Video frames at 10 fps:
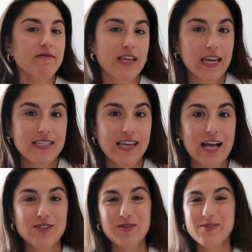have tickets
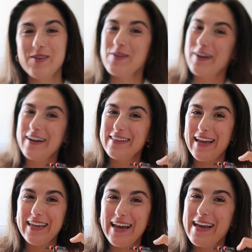yet, so Scooter,
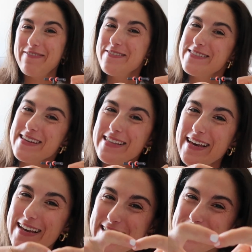like, if you see
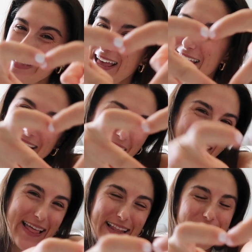this, like,
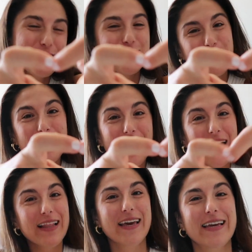hey, love you,
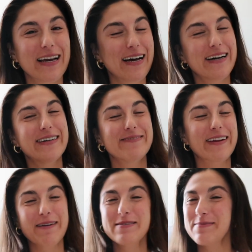Scooter, like,
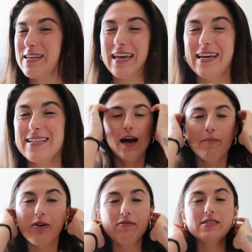wanna give you some tickets?
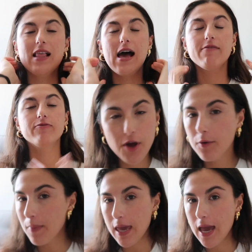Nervous laugh. You
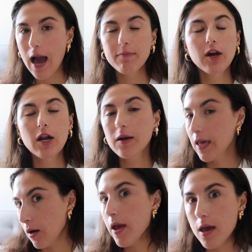know me, I'm gonna
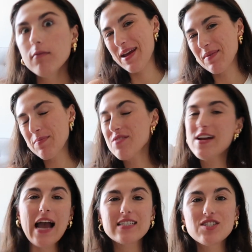get in. Today I'm gonna be
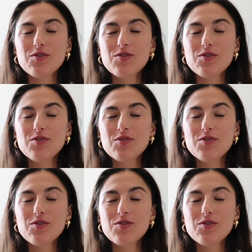reacting